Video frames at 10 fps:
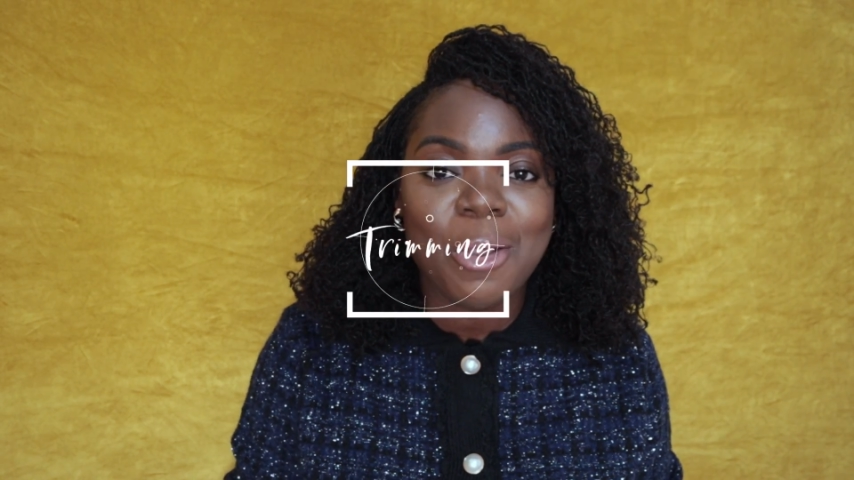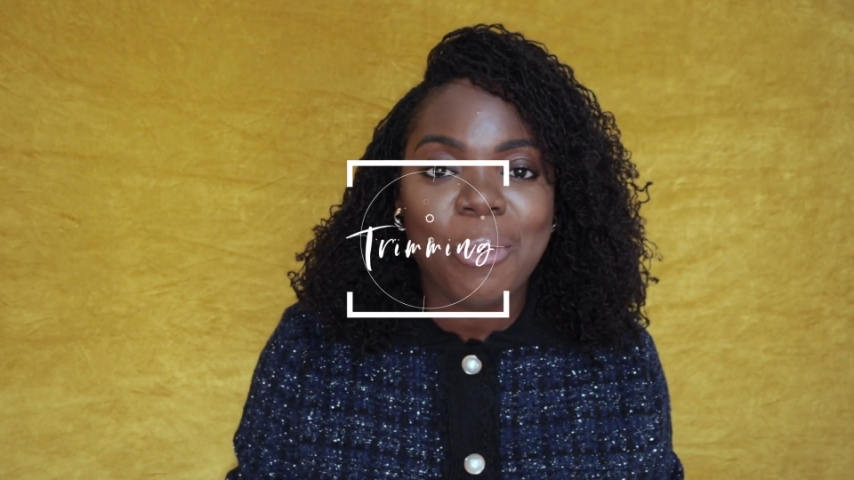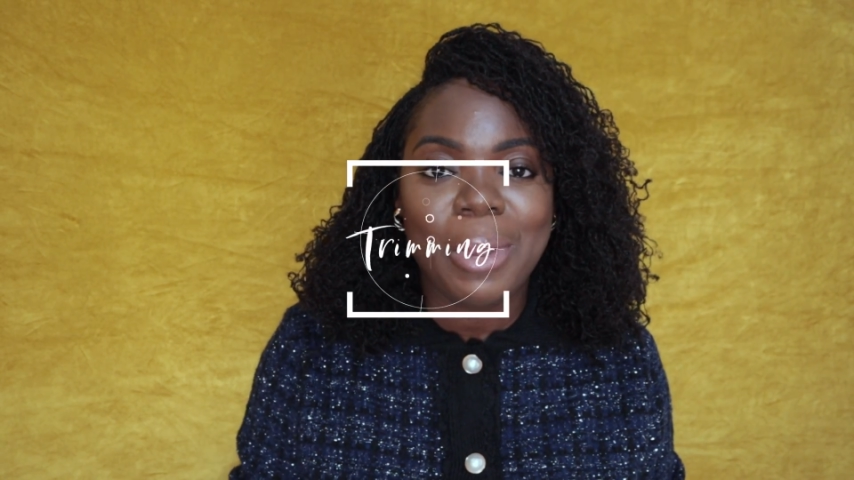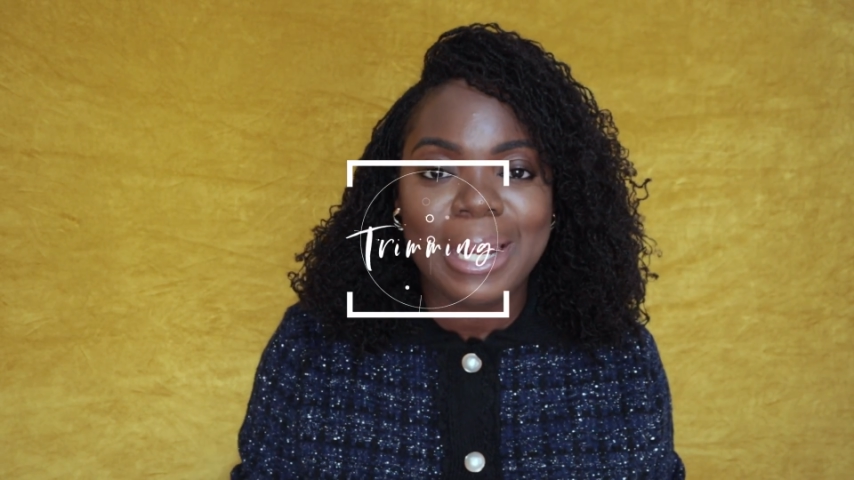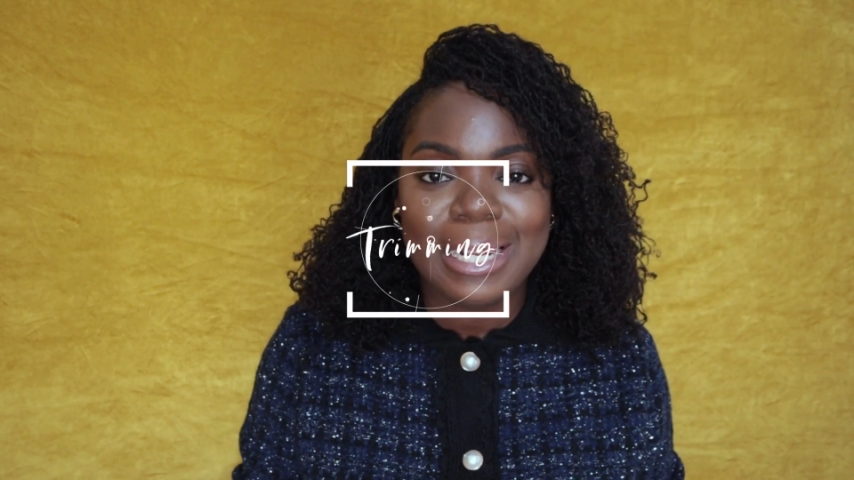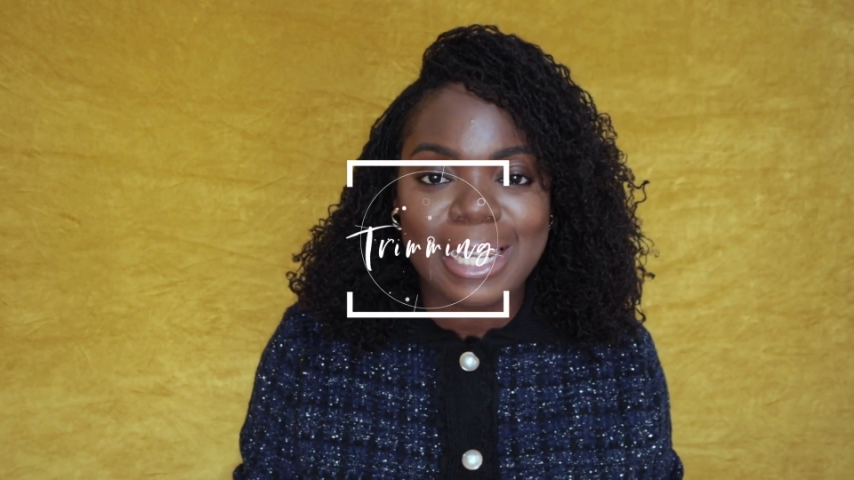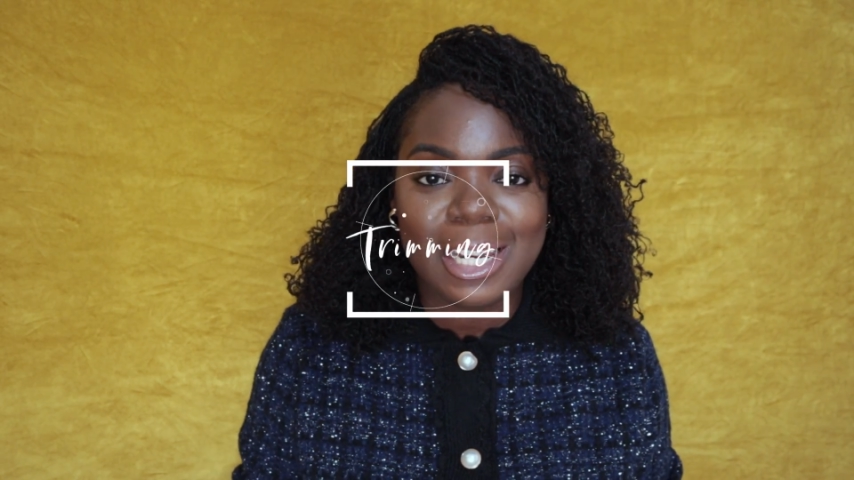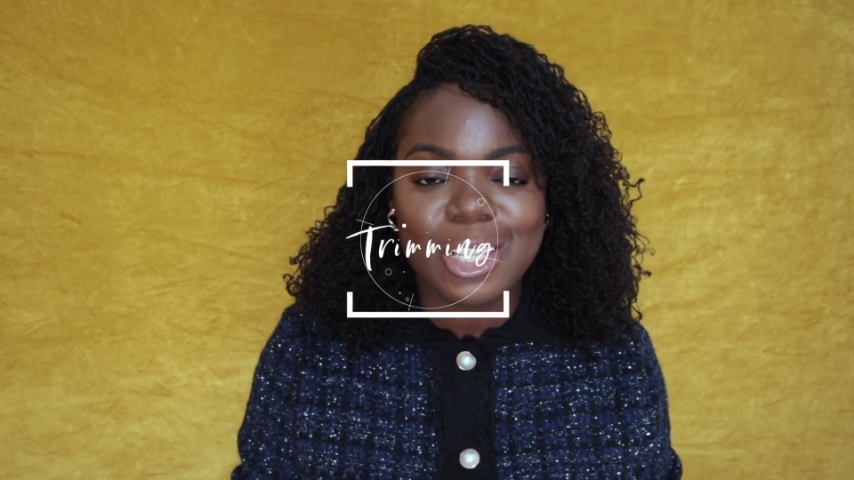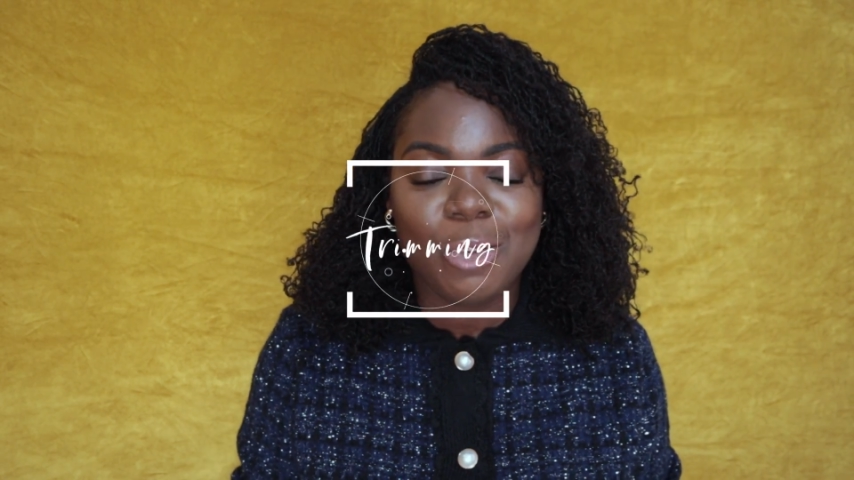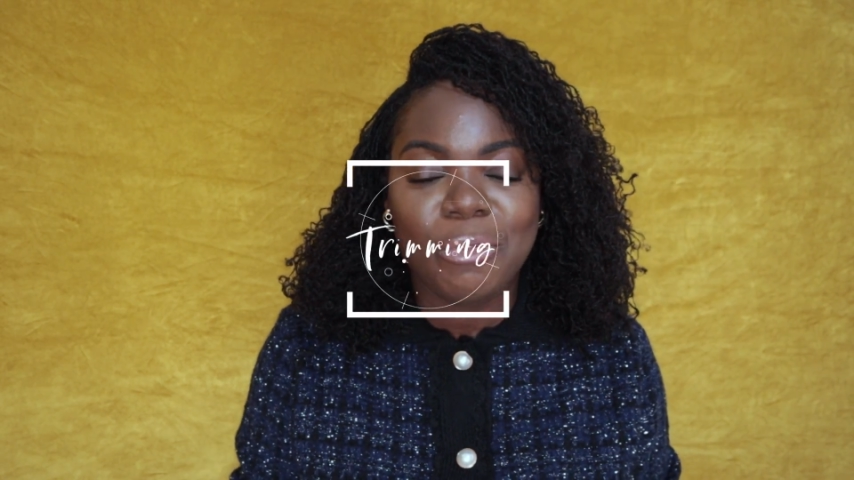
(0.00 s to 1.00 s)
and when
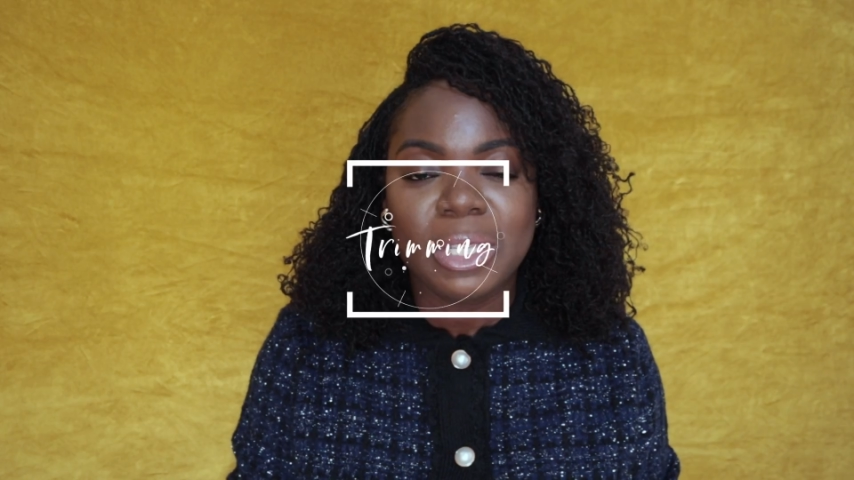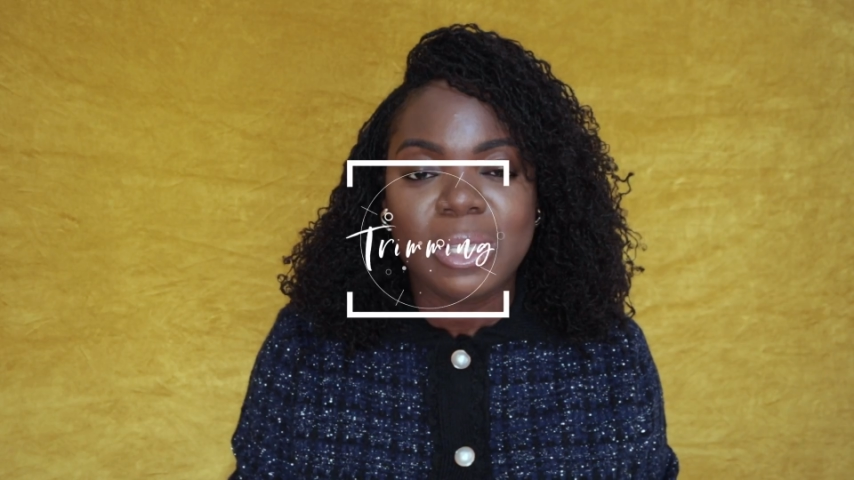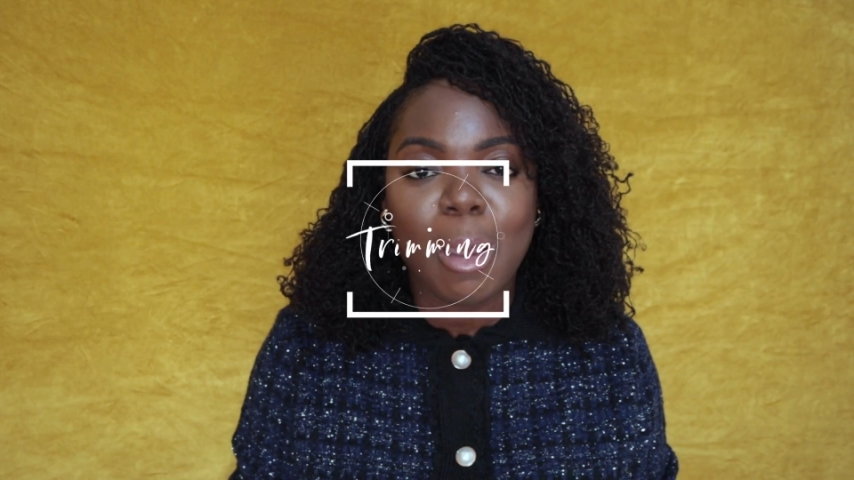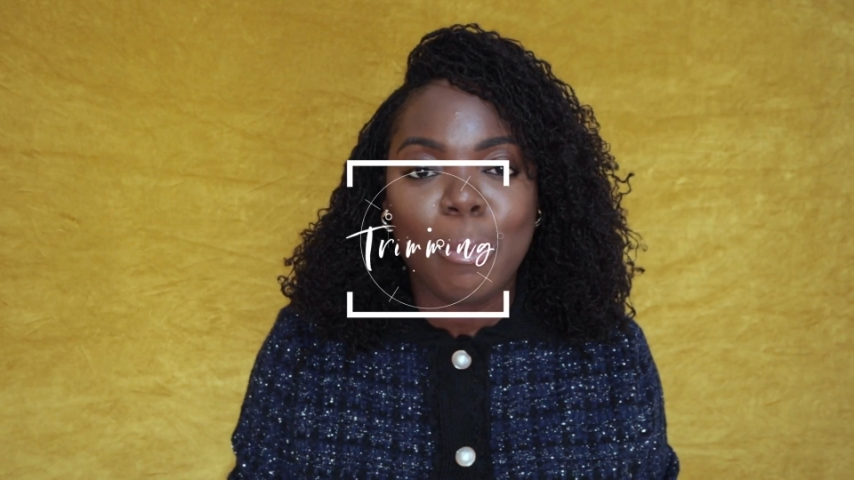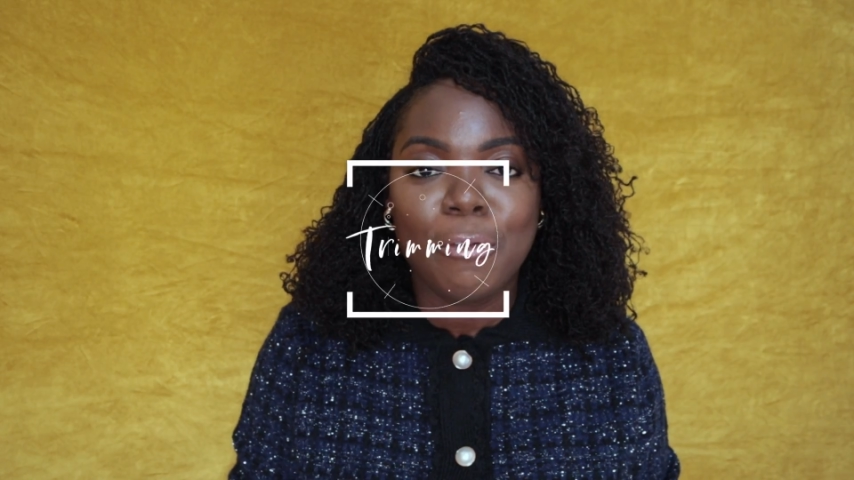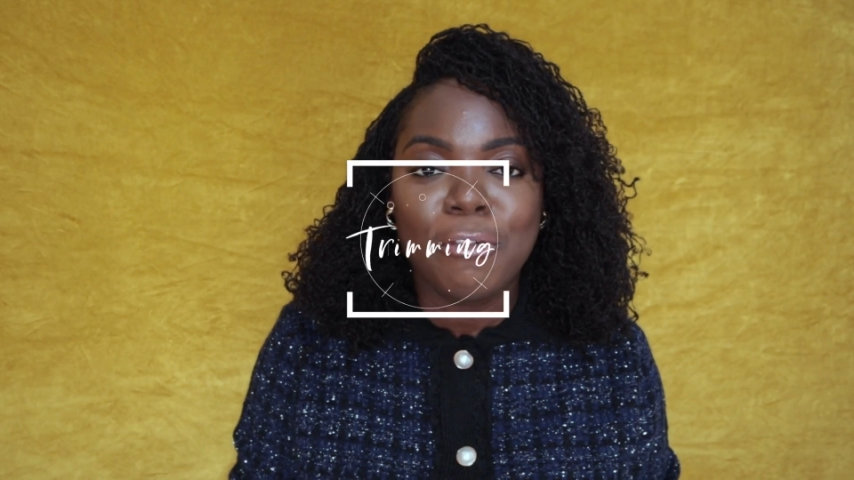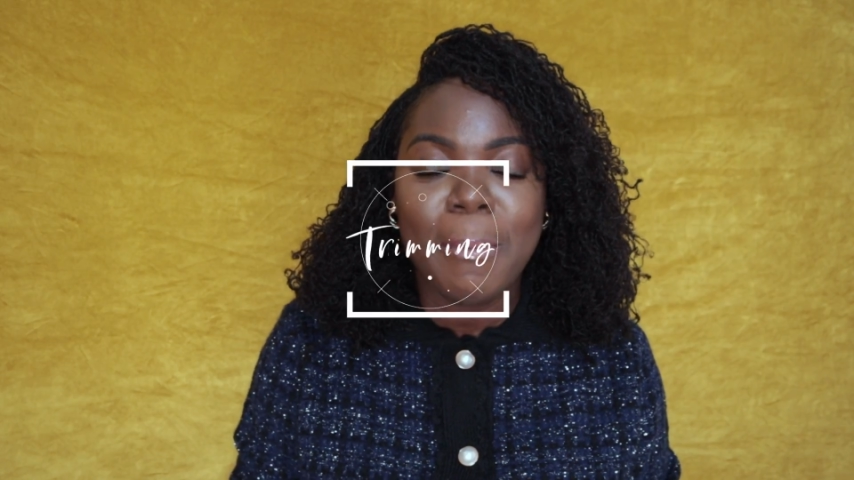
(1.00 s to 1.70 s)
needed. So for example, for